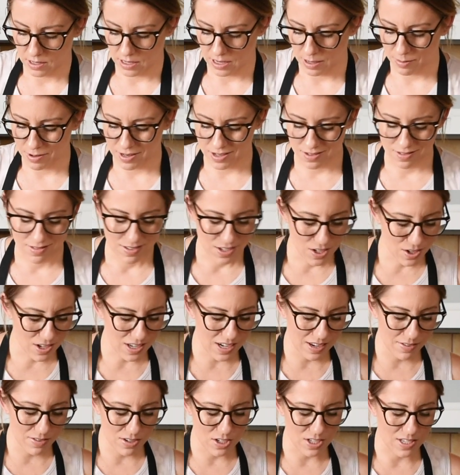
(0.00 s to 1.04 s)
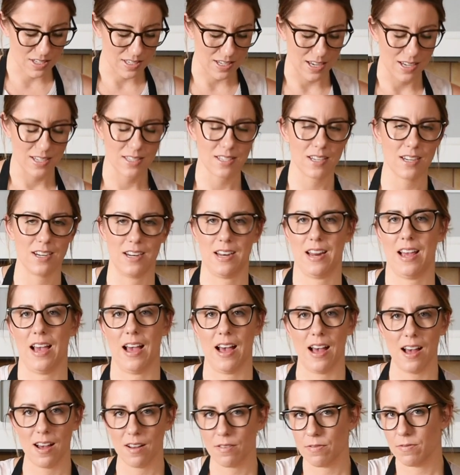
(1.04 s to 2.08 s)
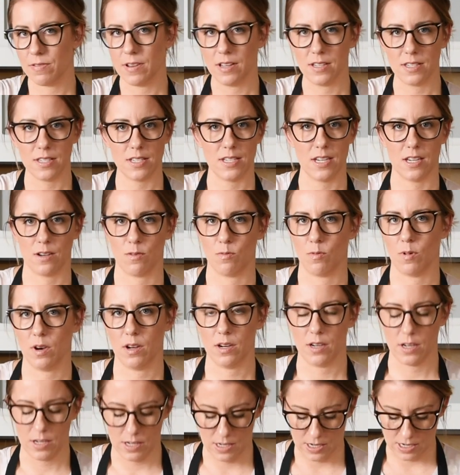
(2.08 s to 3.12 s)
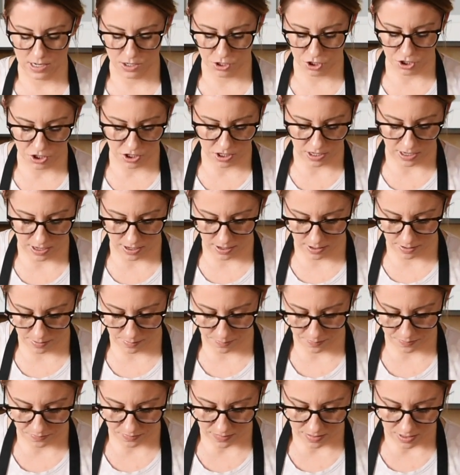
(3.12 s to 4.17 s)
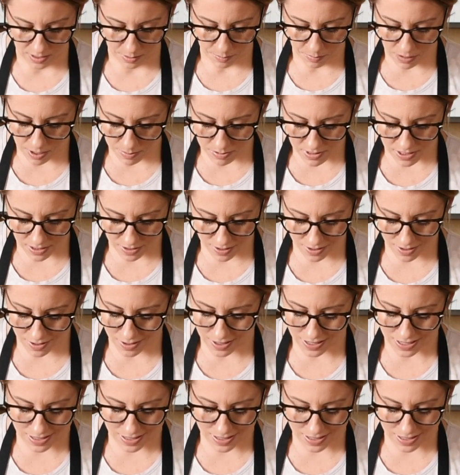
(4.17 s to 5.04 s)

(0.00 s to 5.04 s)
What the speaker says: I mean, you could even just slice it in half and stick one in each popsicle.